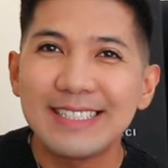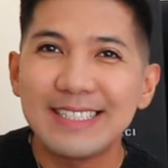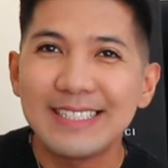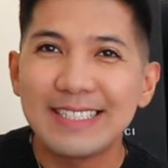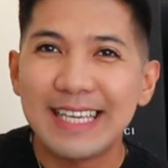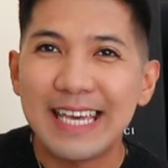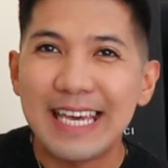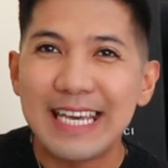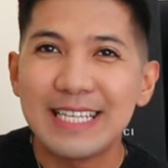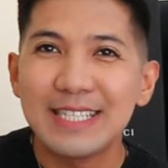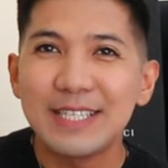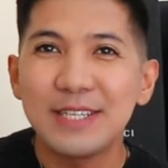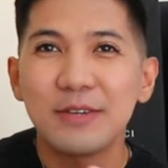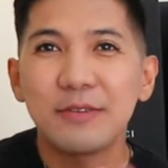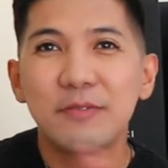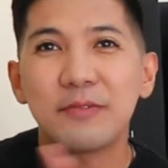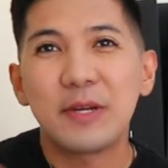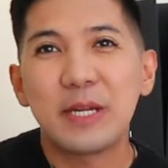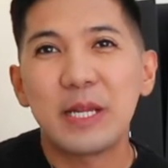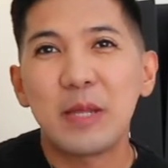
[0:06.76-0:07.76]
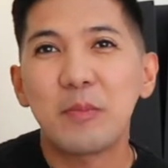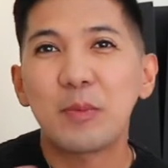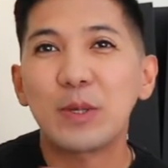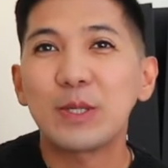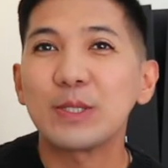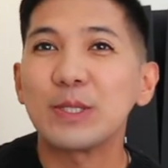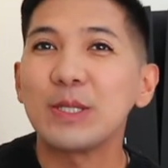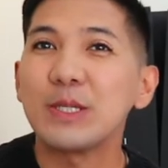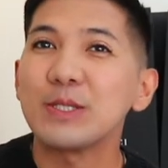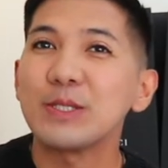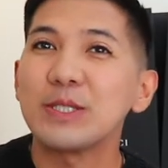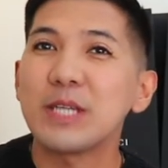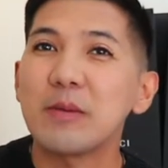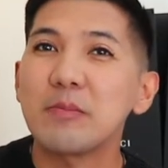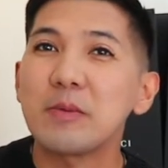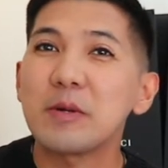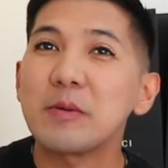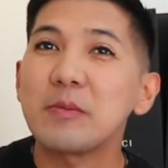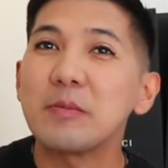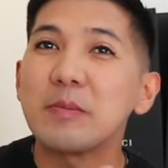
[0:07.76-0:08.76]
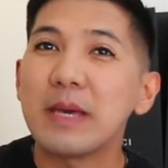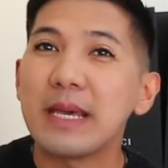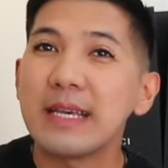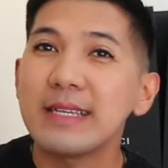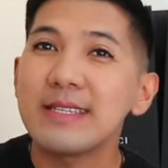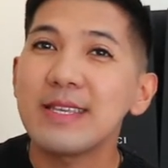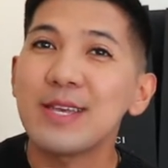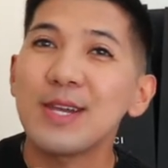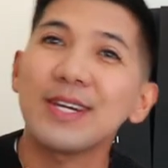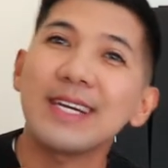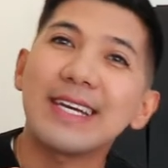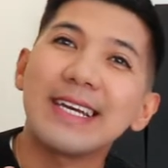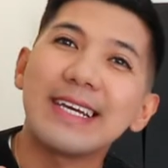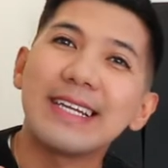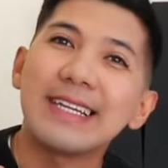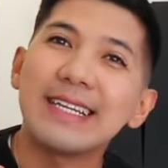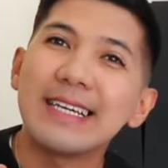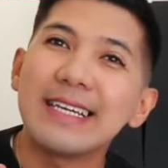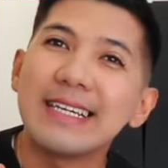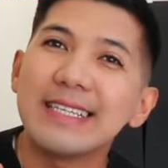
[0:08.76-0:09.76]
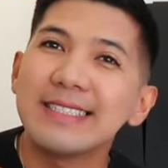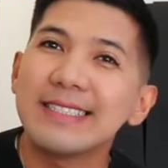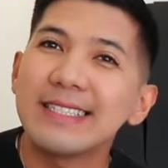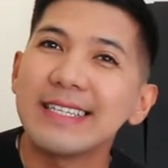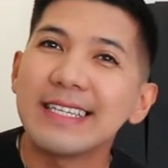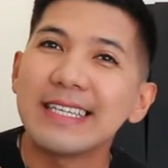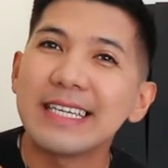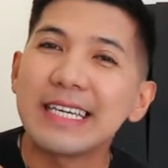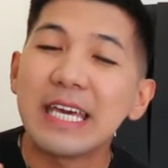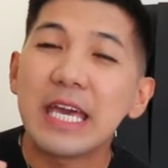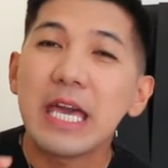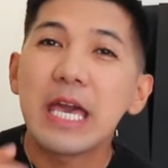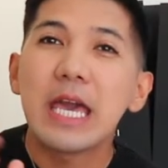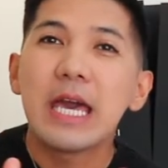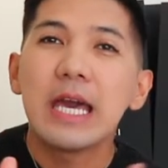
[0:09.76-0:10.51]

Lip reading: This is Casey, your friendly personal shopper based here in Italy.